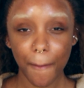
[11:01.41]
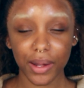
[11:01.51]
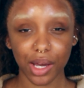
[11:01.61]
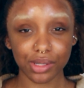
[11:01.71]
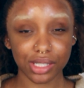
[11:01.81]

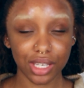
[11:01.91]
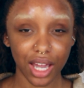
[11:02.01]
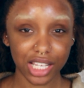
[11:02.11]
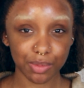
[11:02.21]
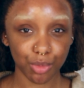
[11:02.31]
But I will see you
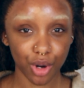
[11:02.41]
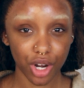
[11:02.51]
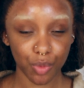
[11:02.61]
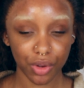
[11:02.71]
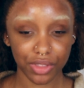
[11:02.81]
guys
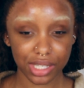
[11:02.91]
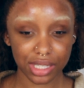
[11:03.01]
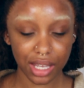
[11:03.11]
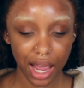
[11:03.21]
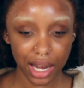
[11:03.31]
tomorrow with the
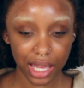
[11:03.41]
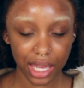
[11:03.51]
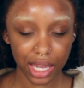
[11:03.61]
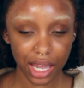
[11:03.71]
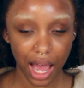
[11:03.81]
styling,